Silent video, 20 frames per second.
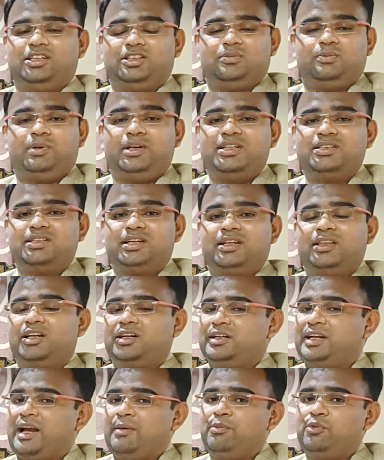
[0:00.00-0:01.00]
space
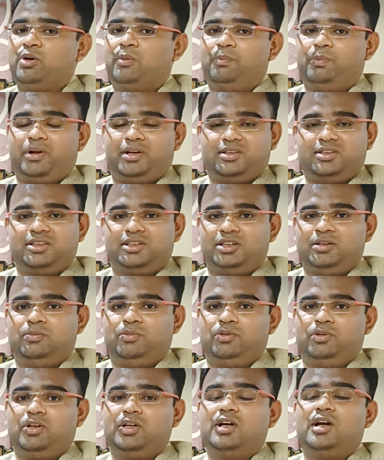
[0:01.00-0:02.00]
and the time complexity
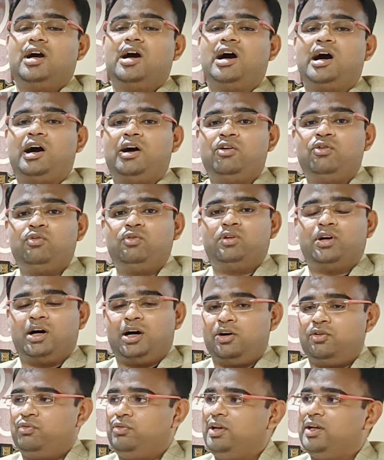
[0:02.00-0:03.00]
both. Huh. How
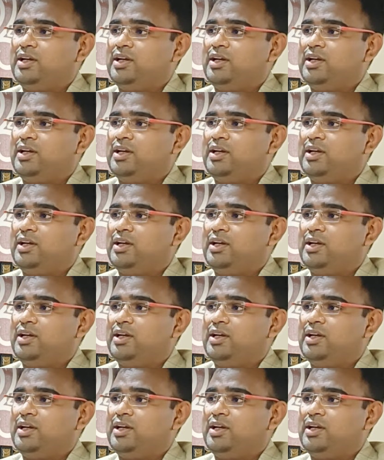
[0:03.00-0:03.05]
how